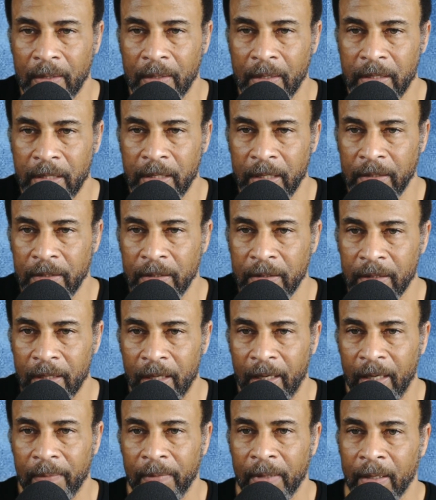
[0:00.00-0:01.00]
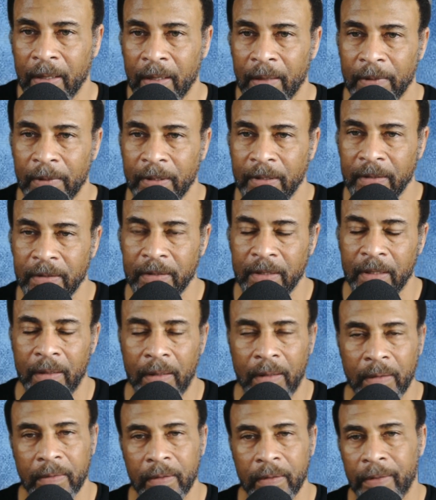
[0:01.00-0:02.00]
detention time, but they'll say,
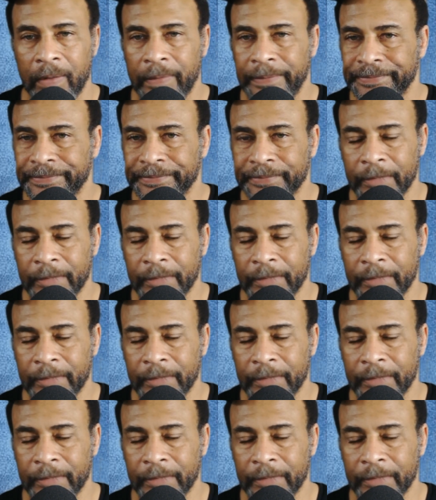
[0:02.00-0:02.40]
"Oh no,